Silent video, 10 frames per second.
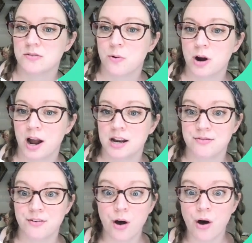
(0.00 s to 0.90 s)
for kind of
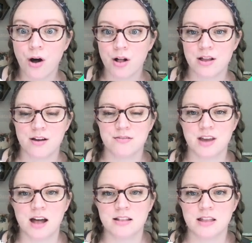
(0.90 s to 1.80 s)
all of
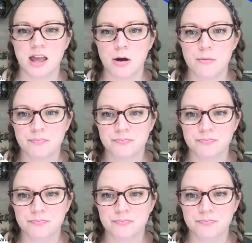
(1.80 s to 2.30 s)
Galileo.